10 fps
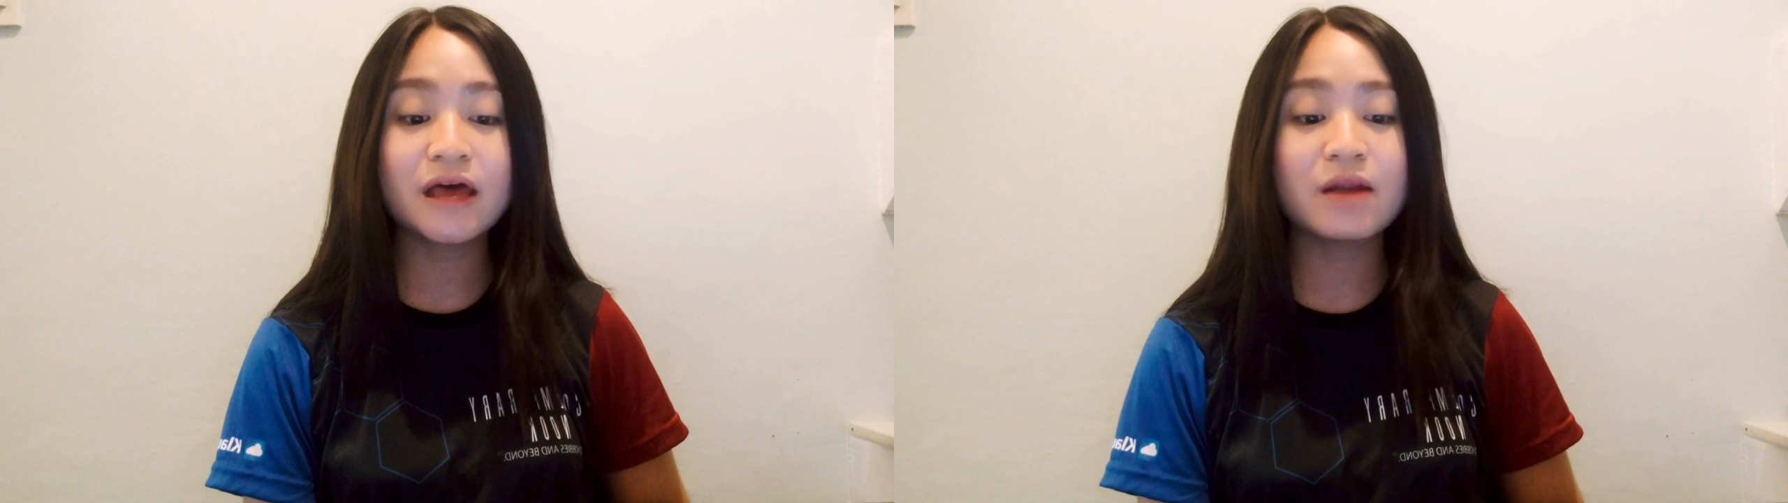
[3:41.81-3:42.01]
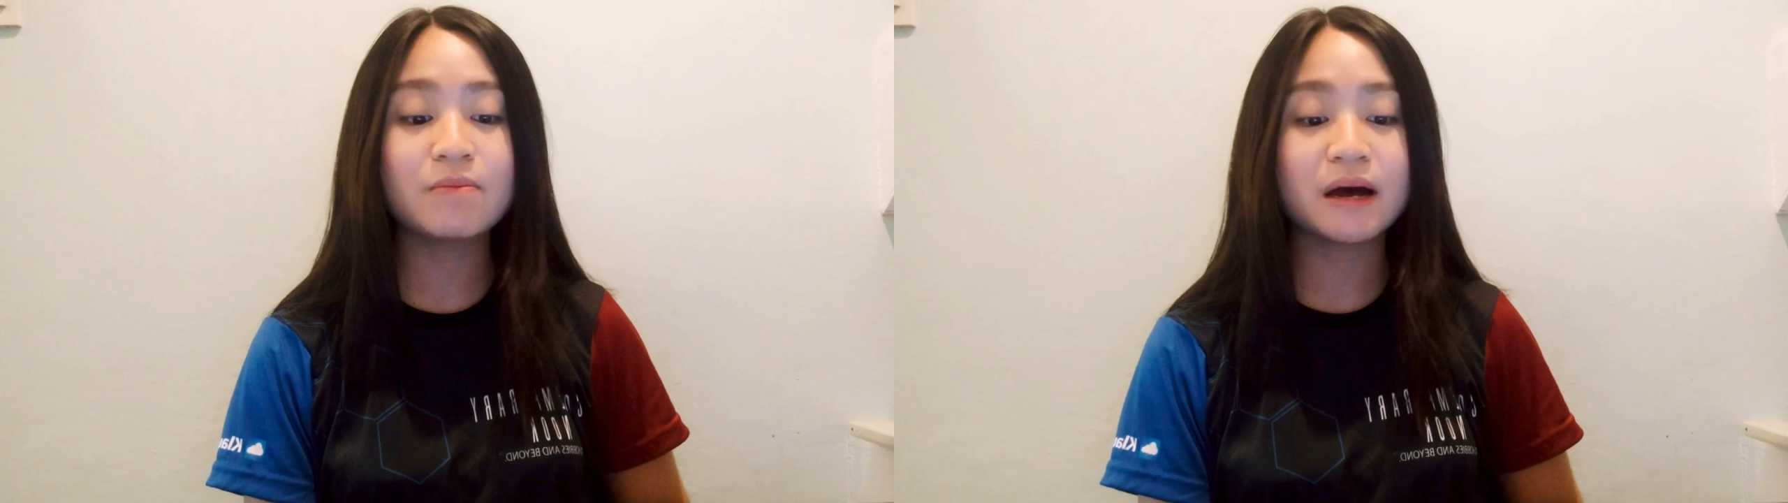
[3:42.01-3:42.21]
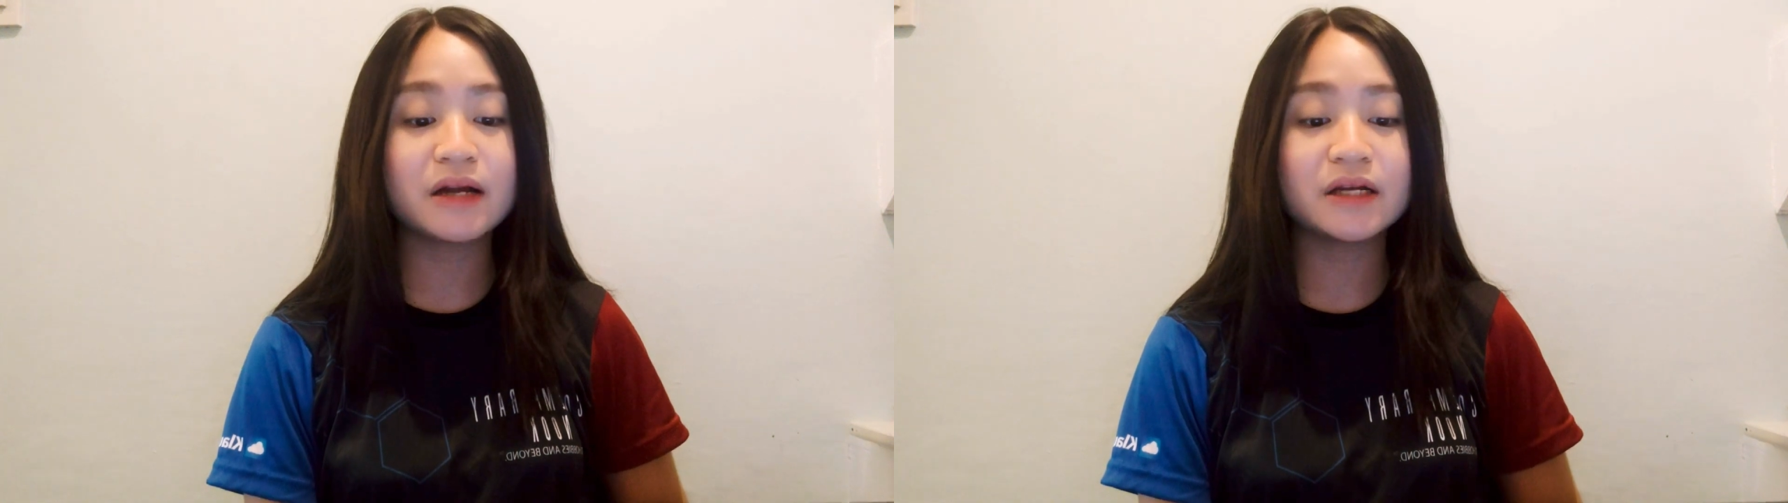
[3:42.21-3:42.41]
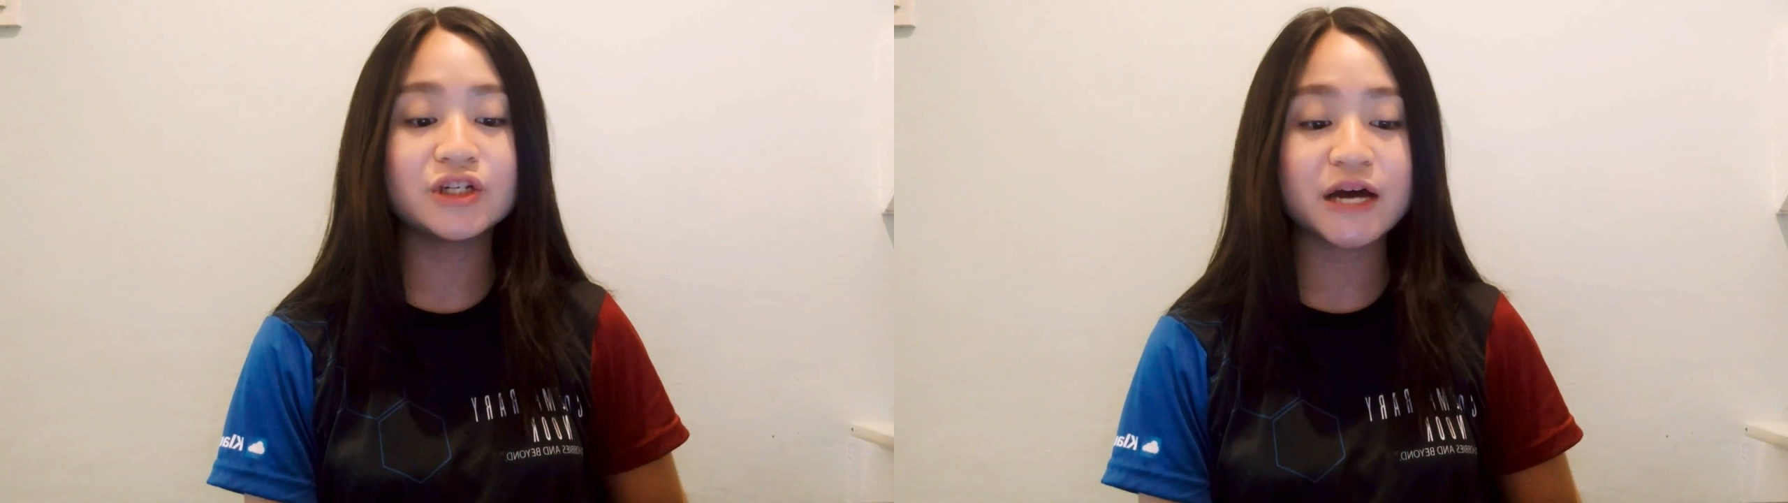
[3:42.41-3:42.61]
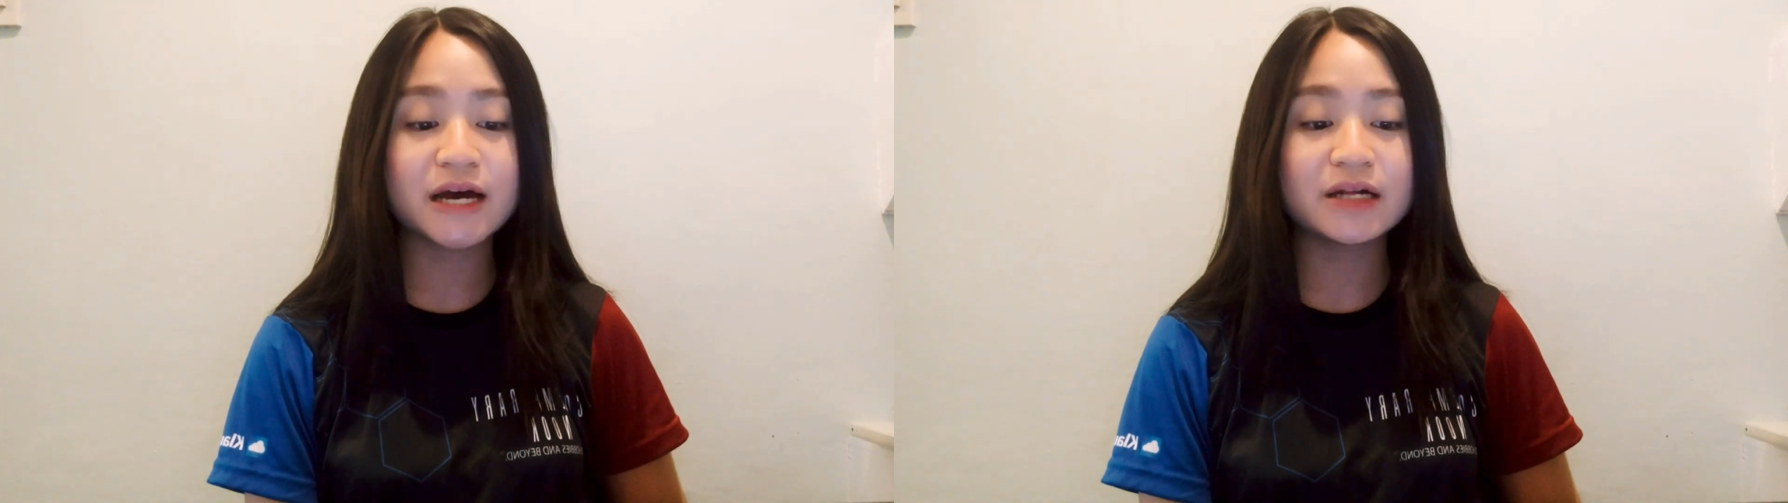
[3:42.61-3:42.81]
and manage
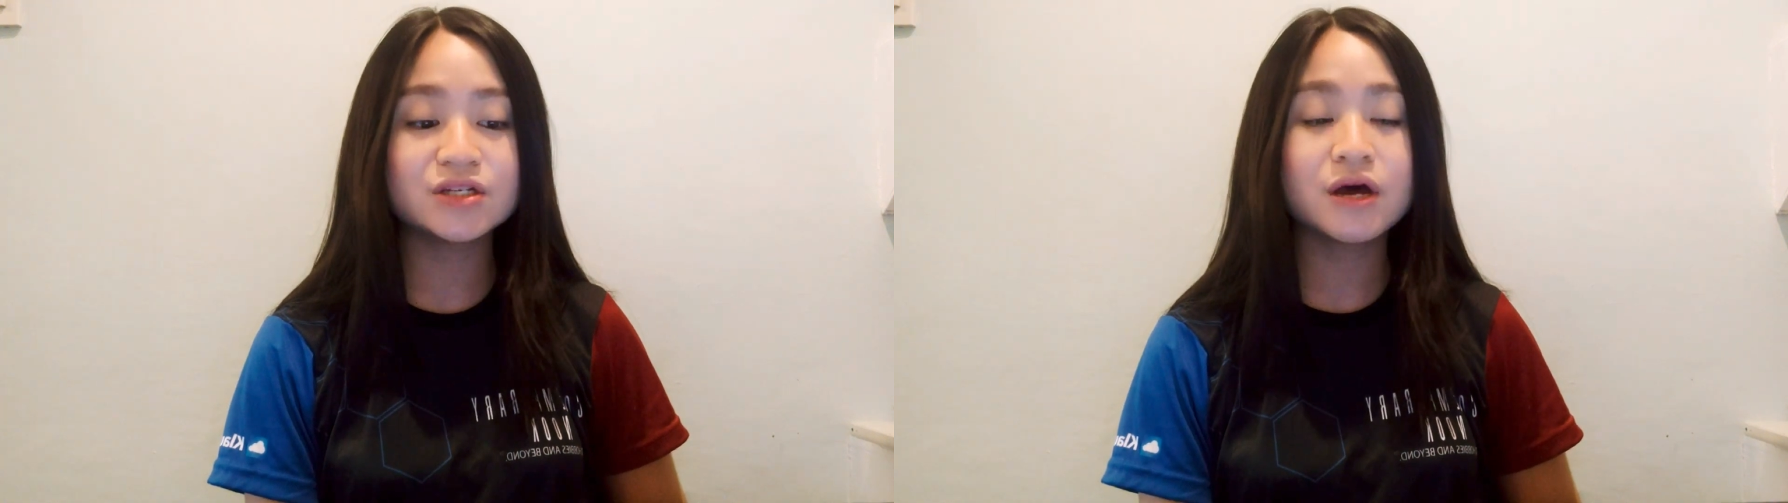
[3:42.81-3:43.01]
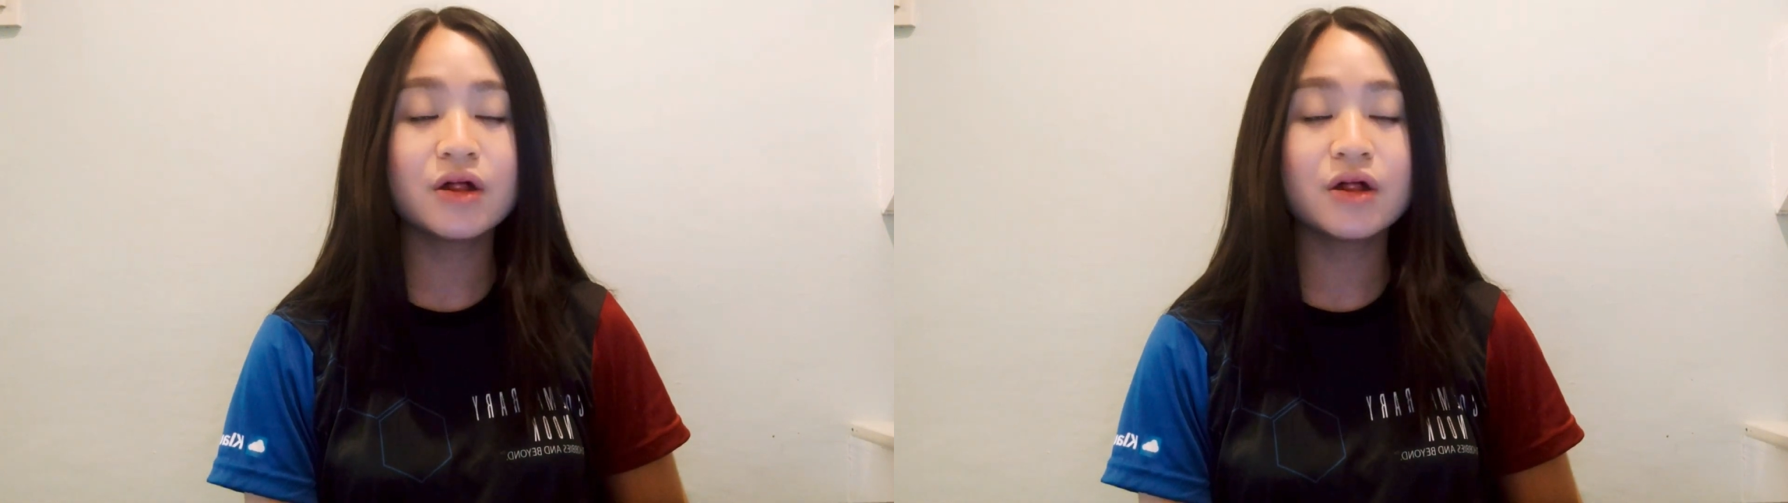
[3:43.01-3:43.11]
ads